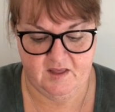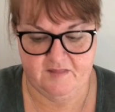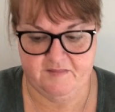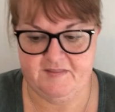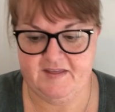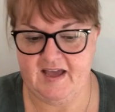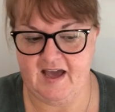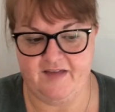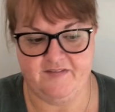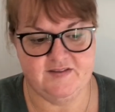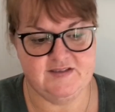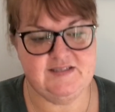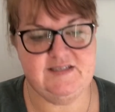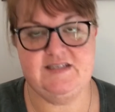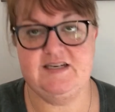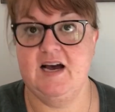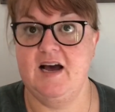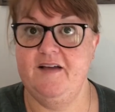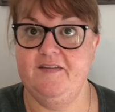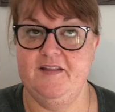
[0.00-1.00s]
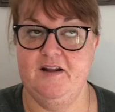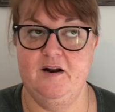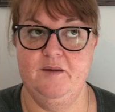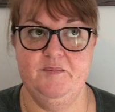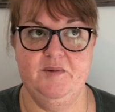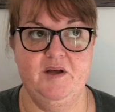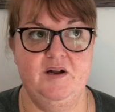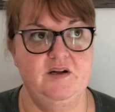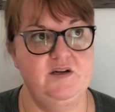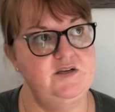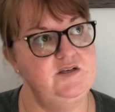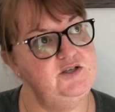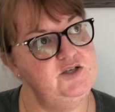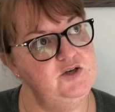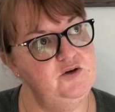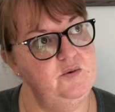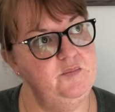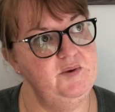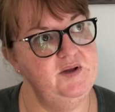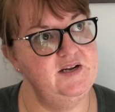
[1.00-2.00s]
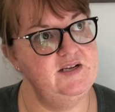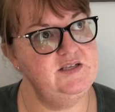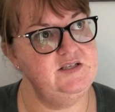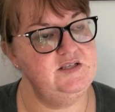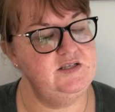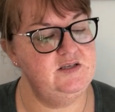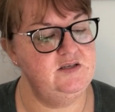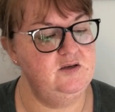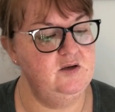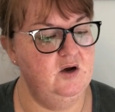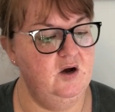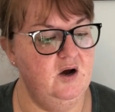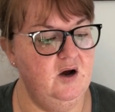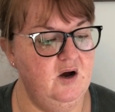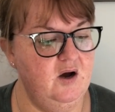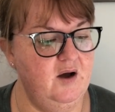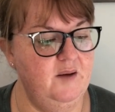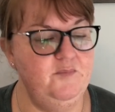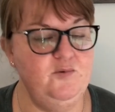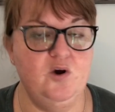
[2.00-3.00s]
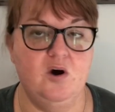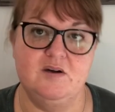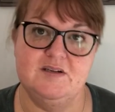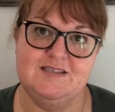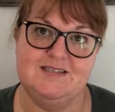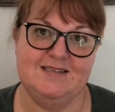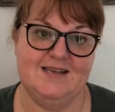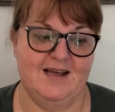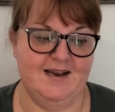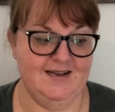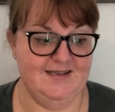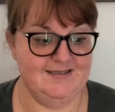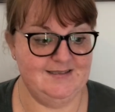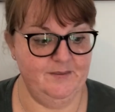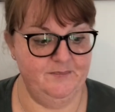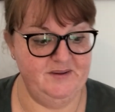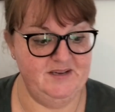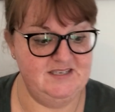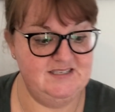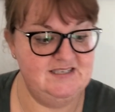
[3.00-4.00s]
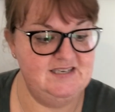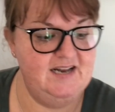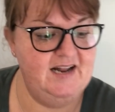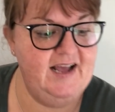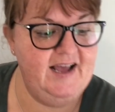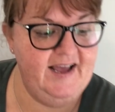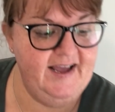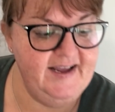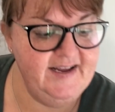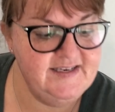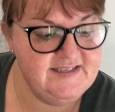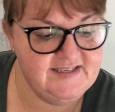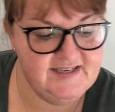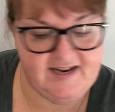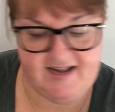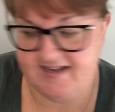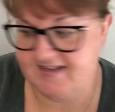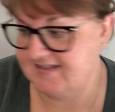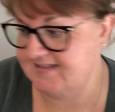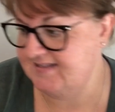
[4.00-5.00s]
The other start that I'm going to do, I'm not starting something today. Today is